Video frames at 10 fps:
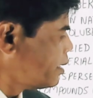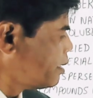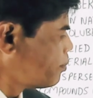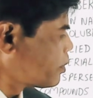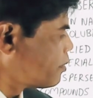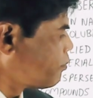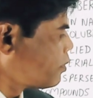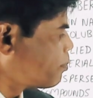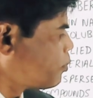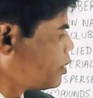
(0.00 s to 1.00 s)
important
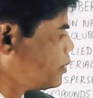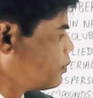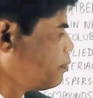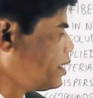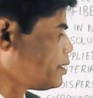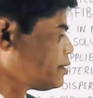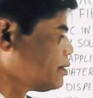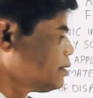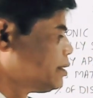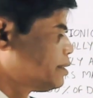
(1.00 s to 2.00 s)
for polypool
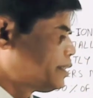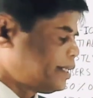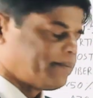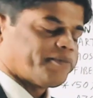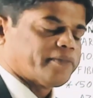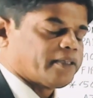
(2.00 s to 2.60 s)
blends. See,